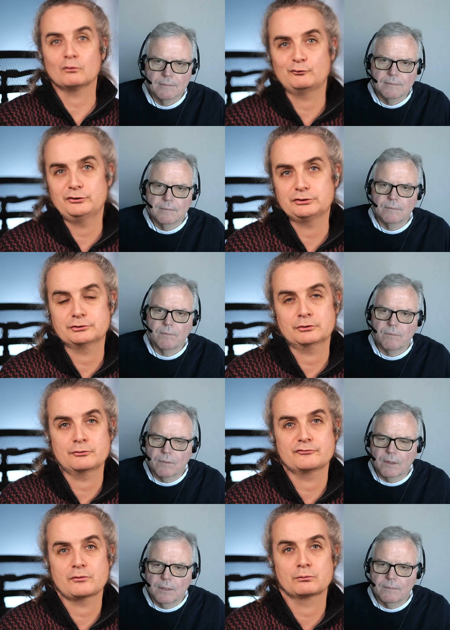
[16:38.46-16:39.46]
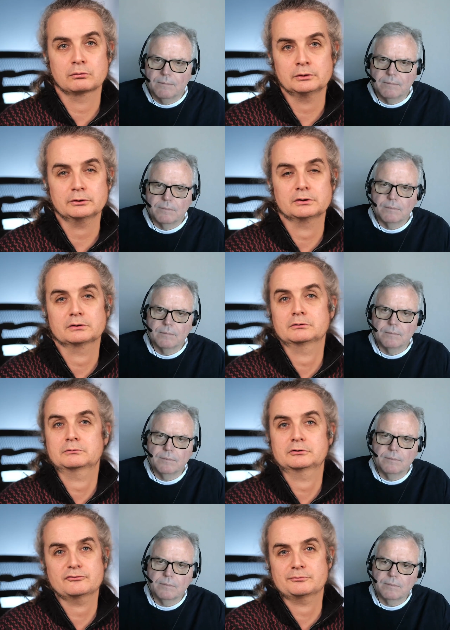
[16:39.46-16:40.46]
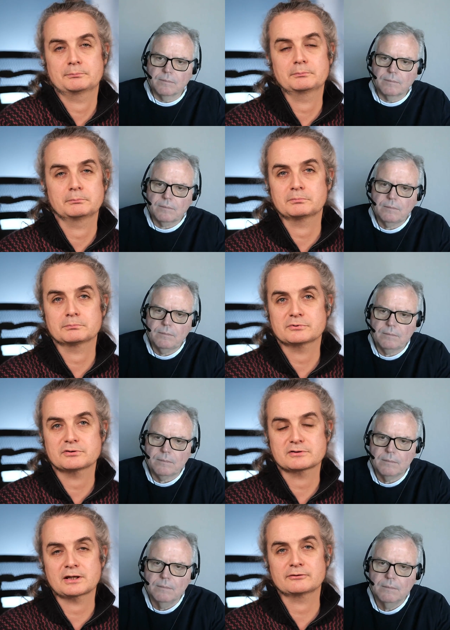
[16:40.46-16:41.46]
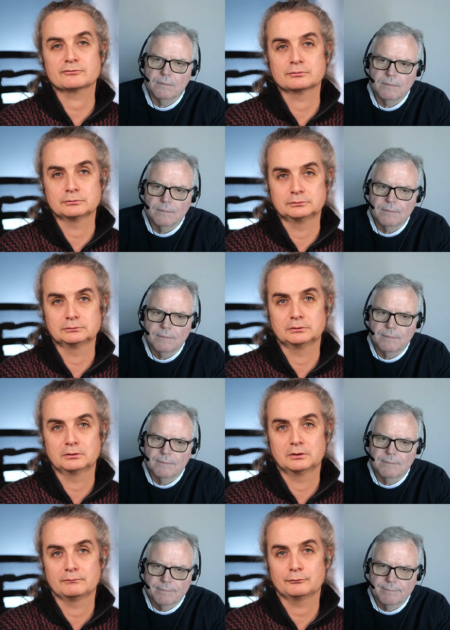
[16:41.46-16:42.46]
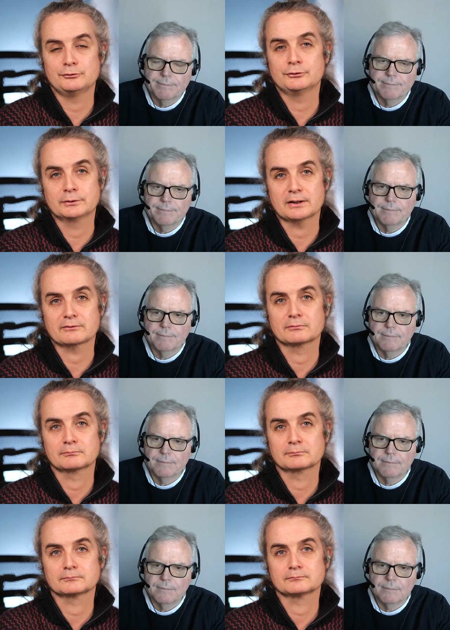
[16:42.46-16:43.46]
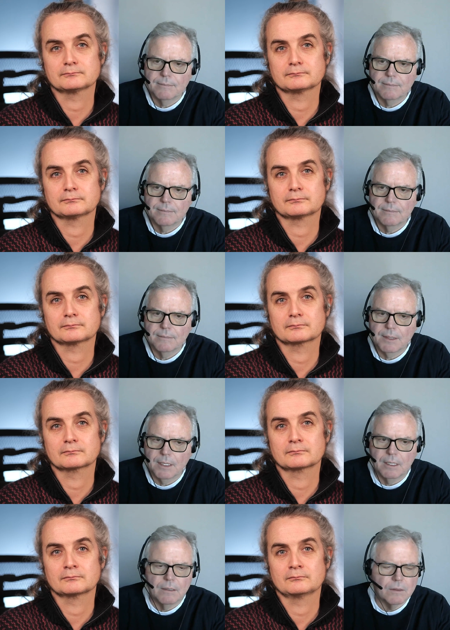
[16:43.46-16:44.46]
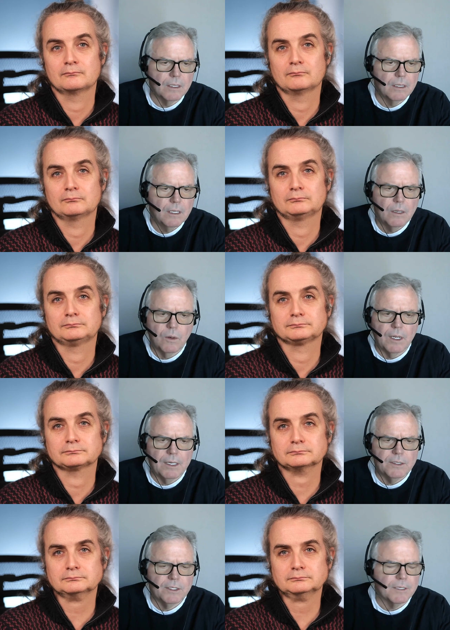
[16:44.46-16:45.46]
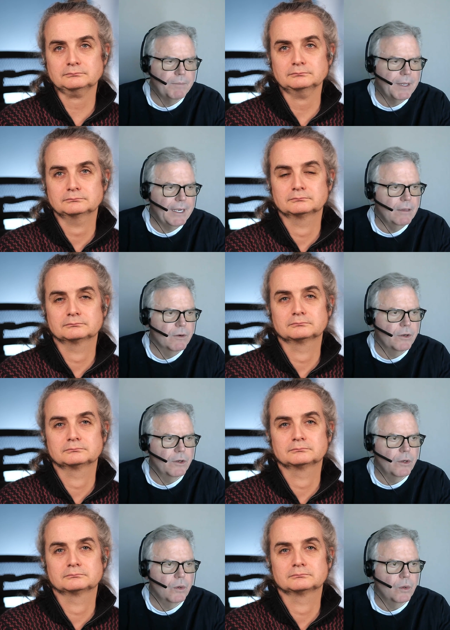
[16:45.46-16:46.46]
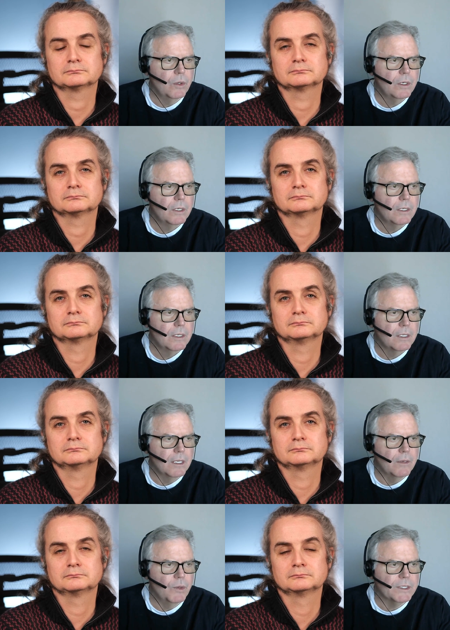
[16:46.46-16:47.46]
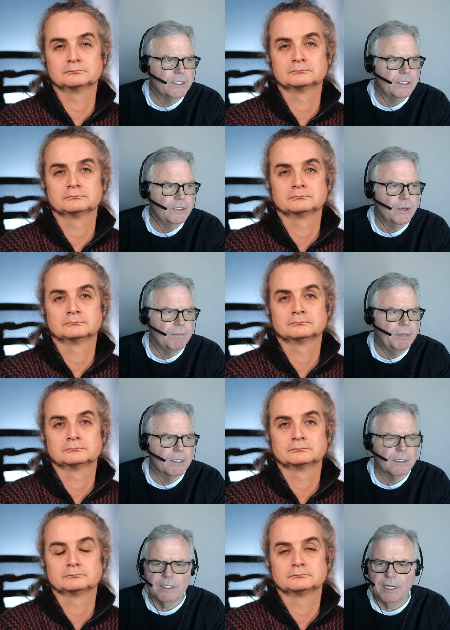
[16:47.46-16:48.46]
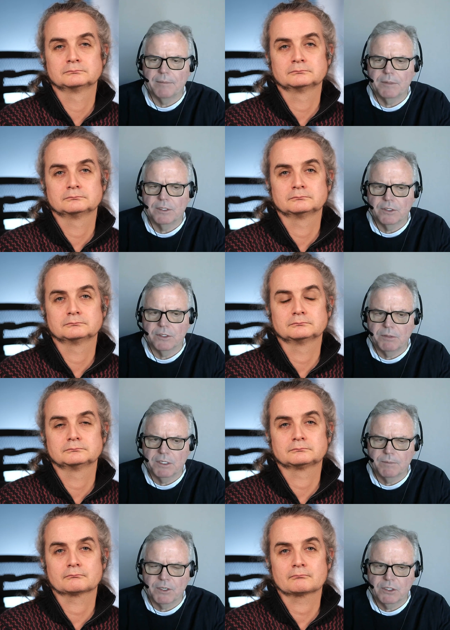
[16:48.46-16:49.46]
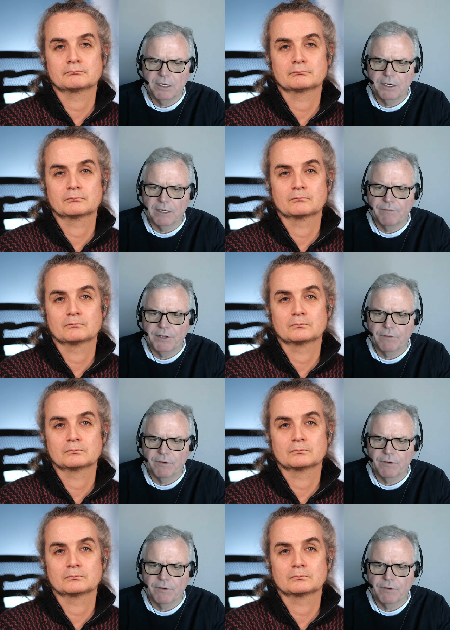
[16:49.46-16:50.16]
Speaker 1: features they work just thanks to to NuGet.
Speaker 2: Ah, okay. Well, how does the compiler know what to do at build time. Is there something special I need to configure